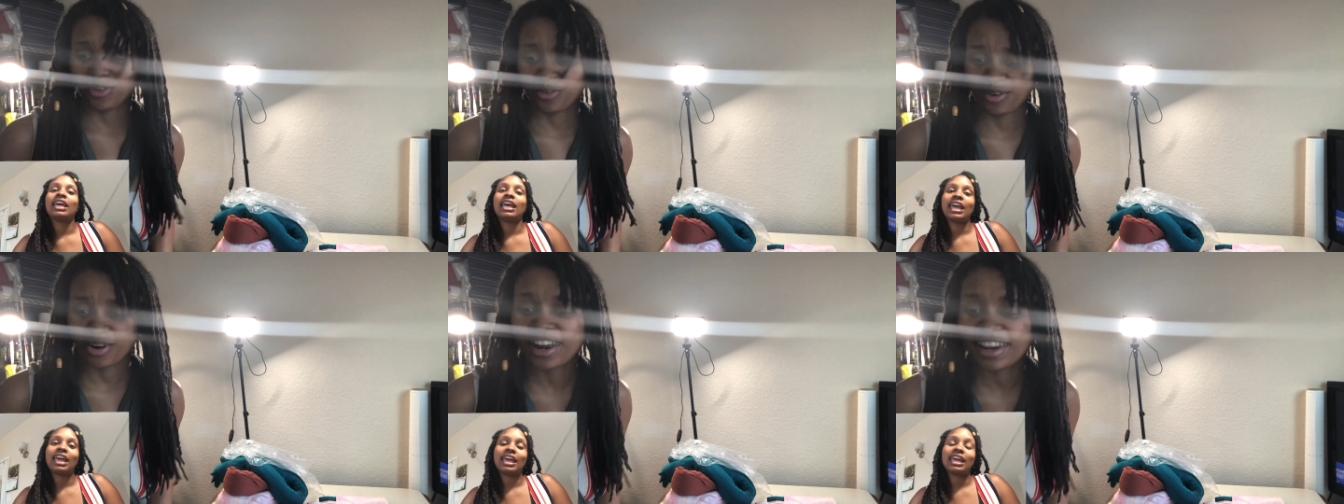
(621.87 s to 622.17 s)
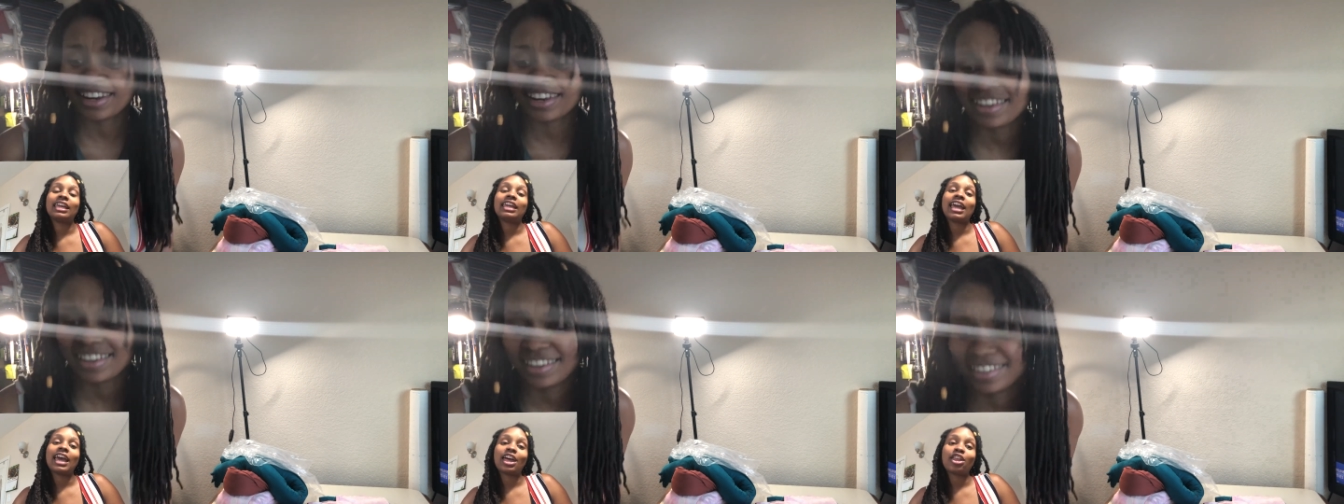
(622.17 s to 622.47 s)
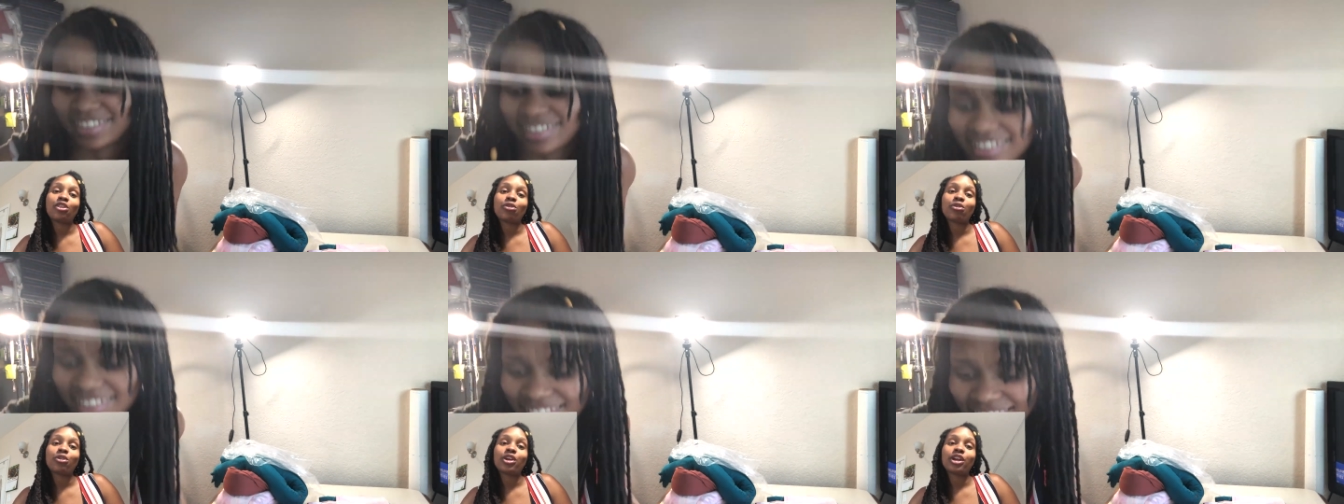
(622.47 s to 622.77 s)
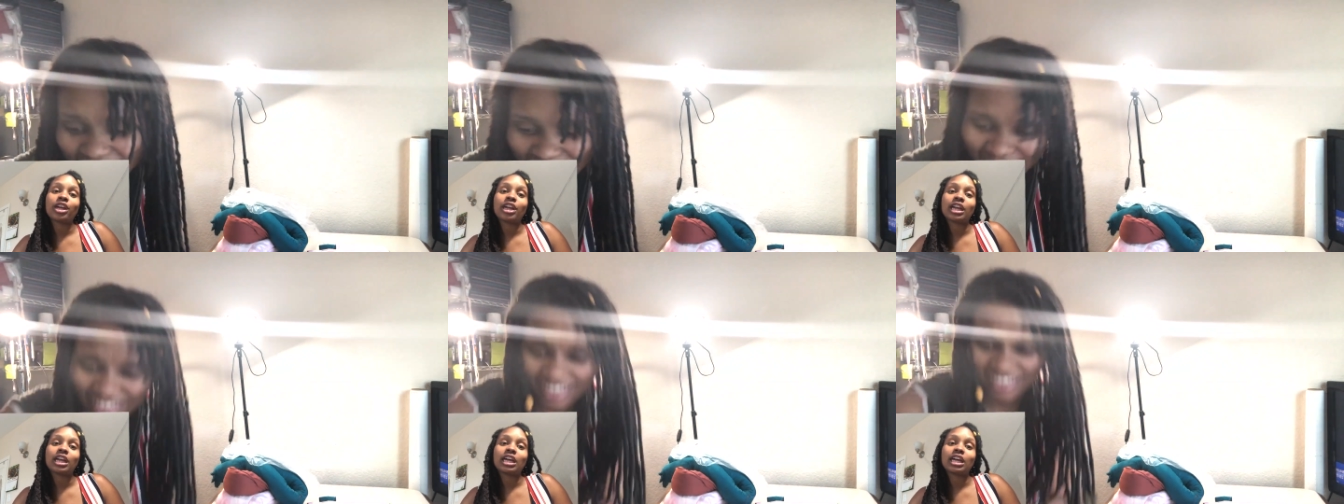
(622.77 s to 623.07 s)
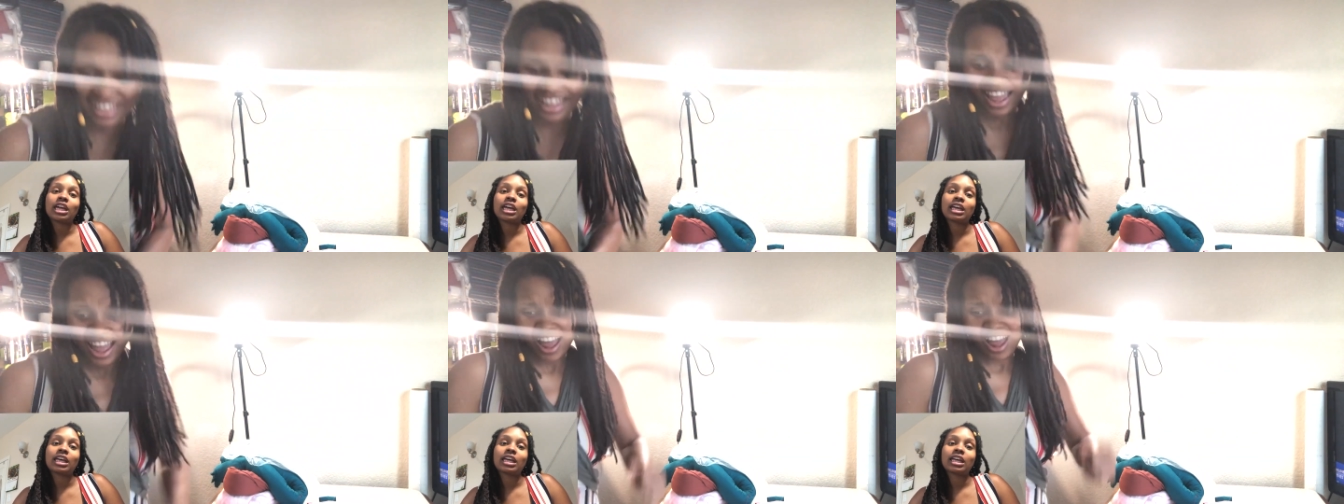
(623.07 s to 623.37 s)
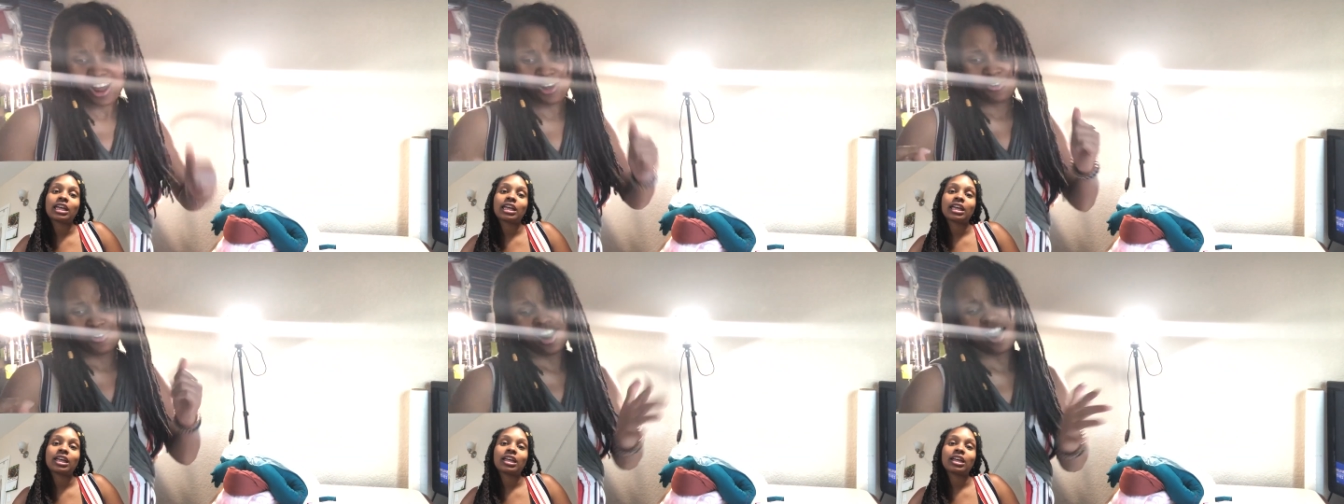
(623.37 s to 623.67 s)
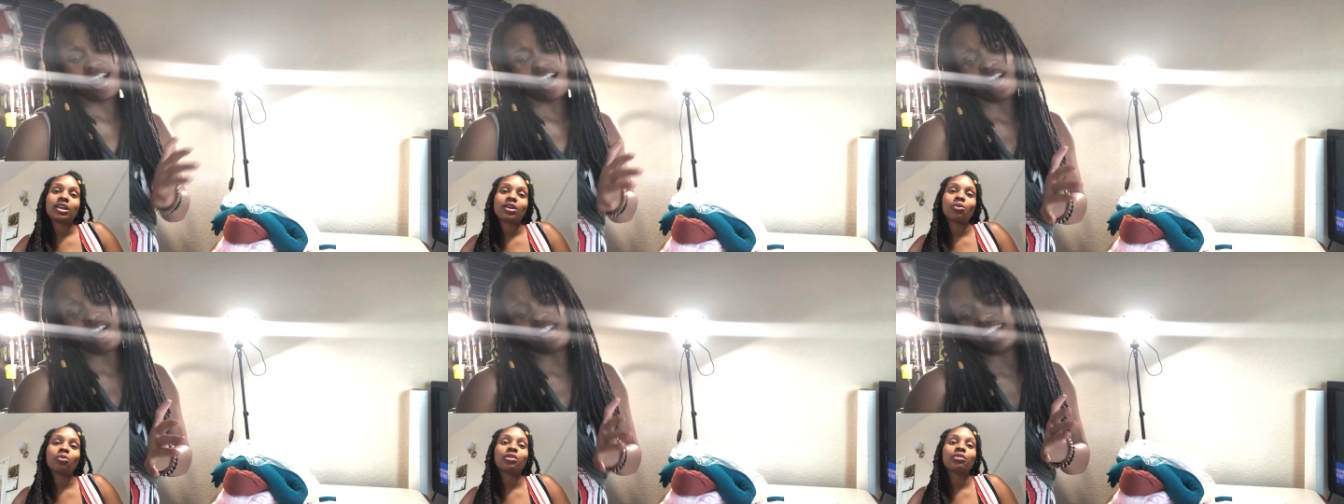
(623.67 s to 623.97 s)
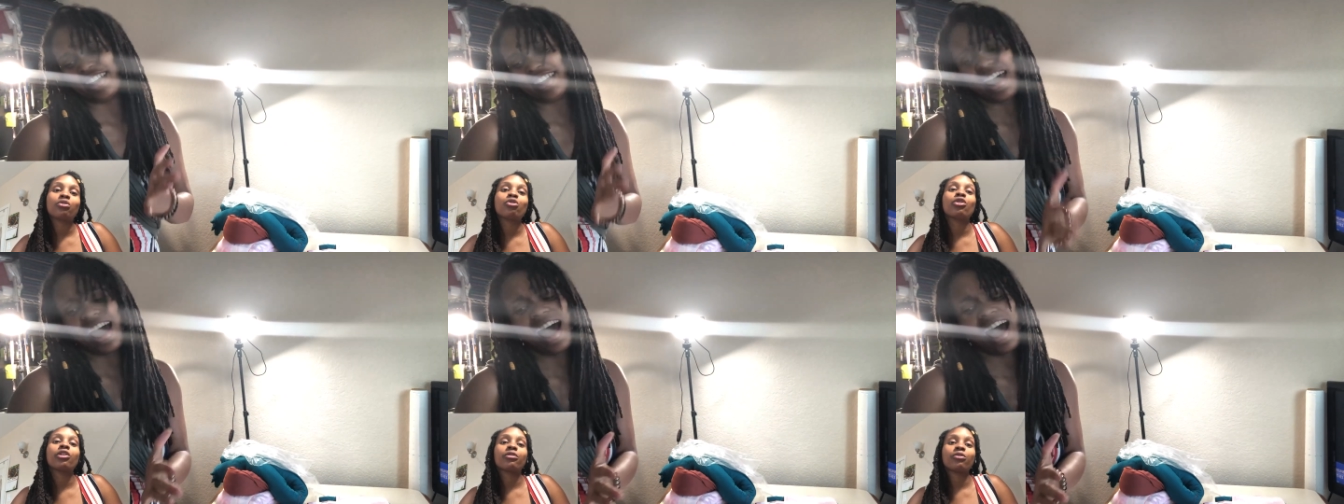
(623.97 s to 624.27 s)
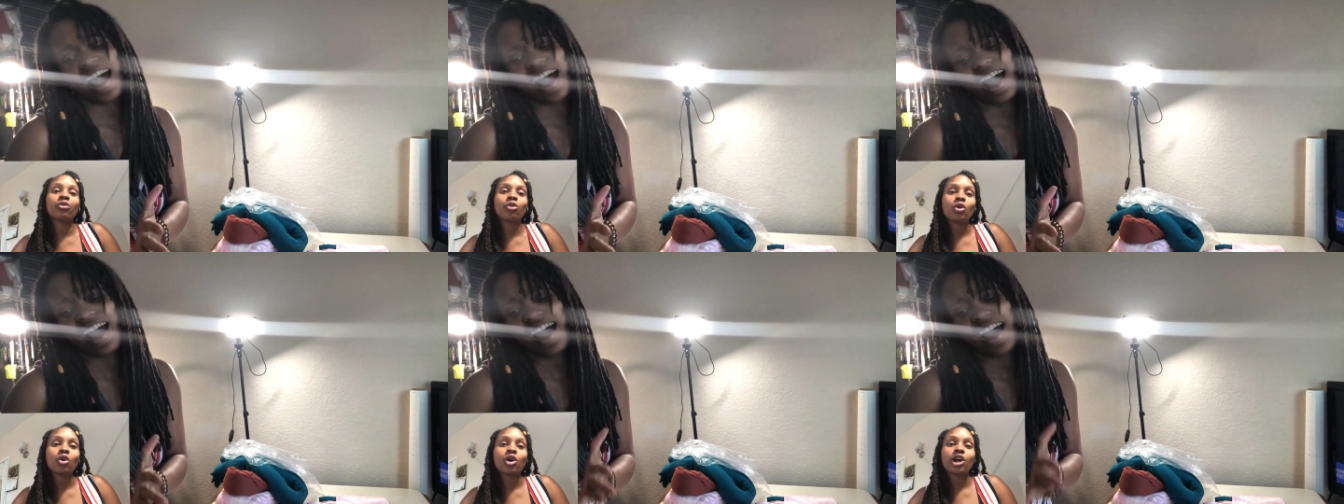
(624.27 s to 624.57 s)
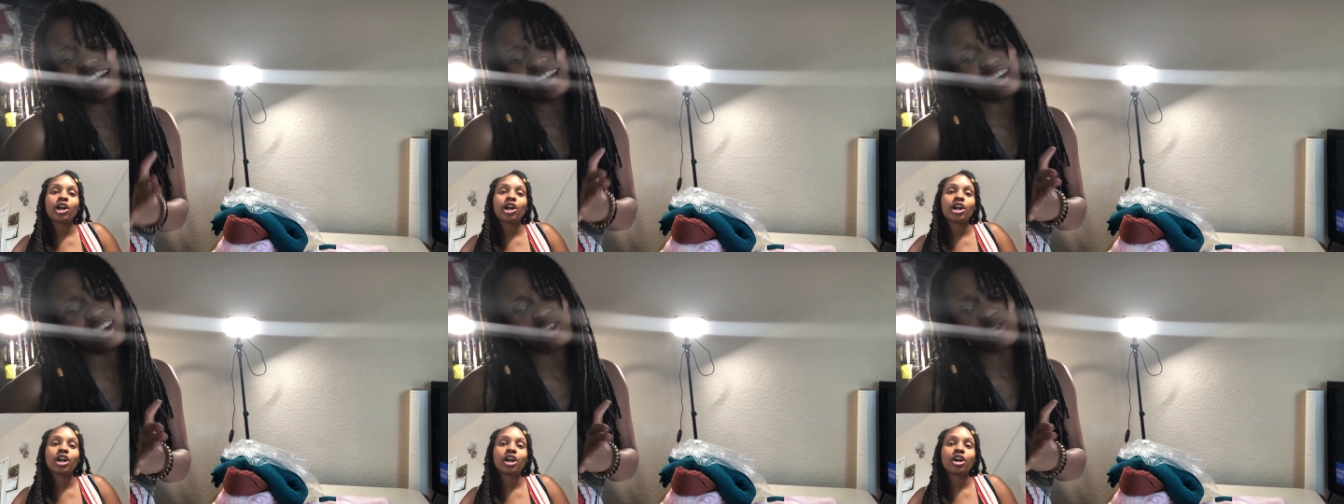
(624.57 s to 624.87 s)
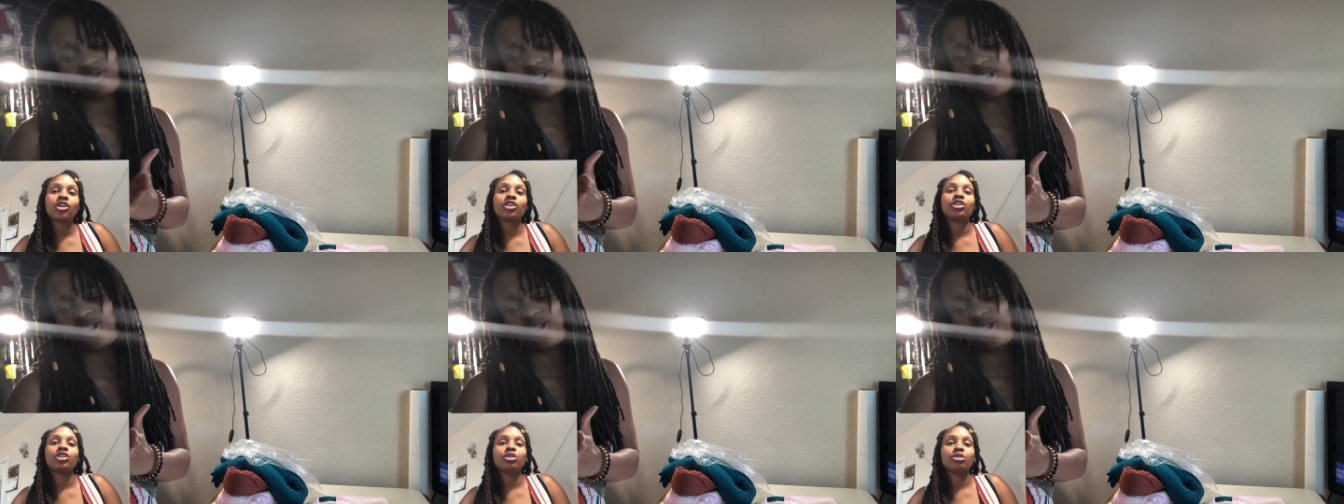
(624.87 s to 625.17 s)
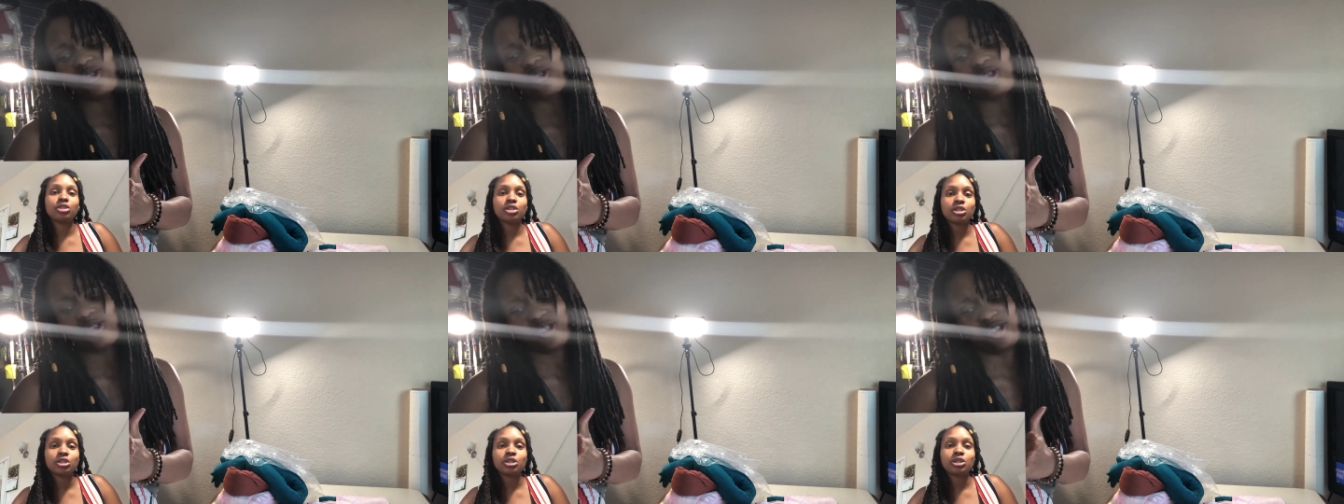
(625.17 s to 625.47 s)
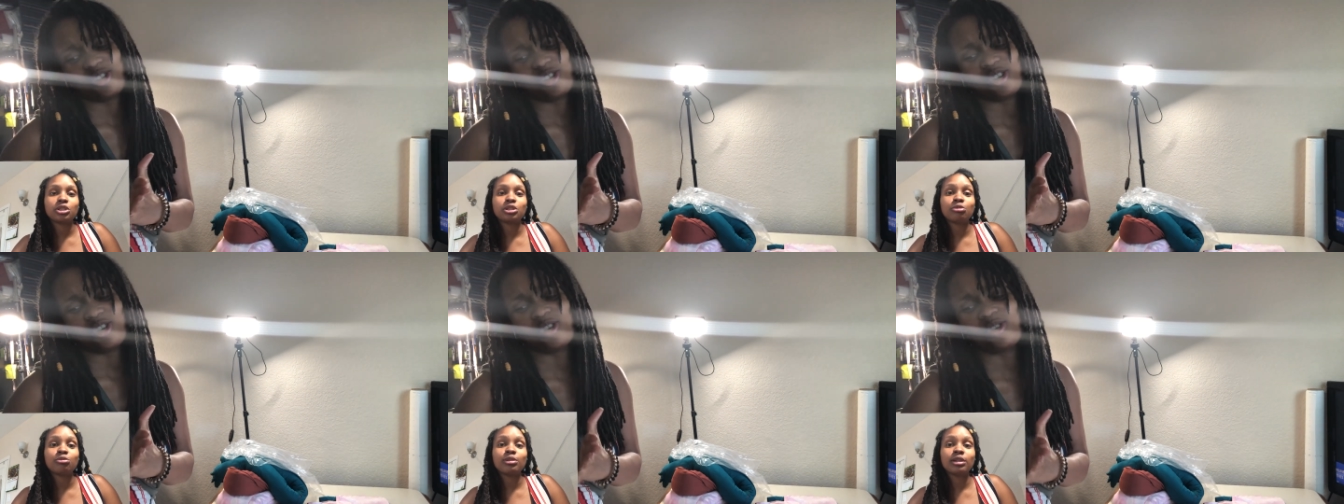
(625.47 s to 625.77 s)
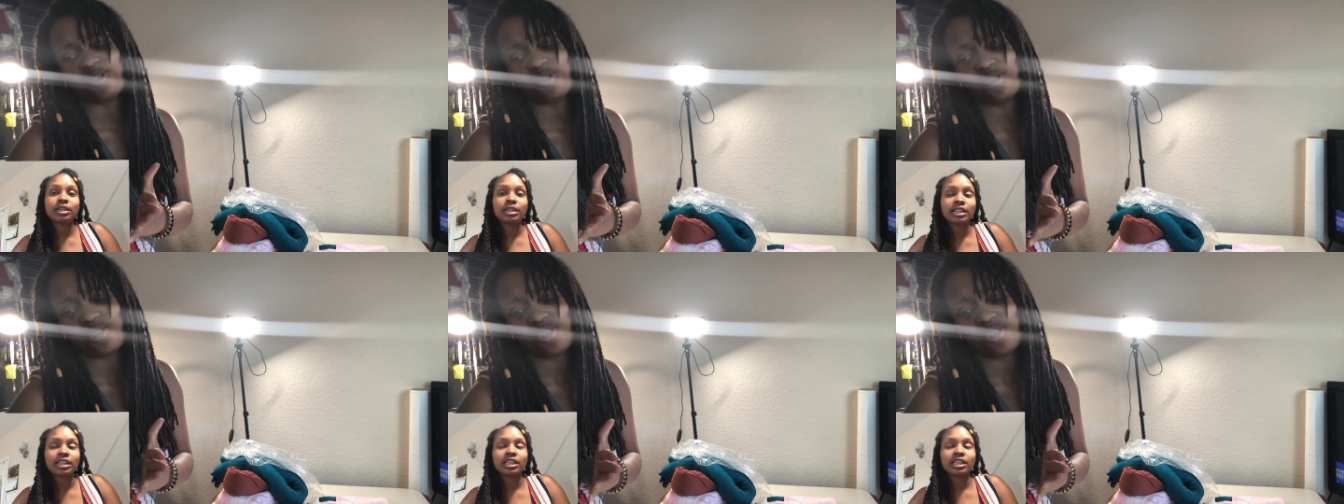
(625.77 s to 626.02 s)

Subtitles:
A Gathering 144 on YouTube.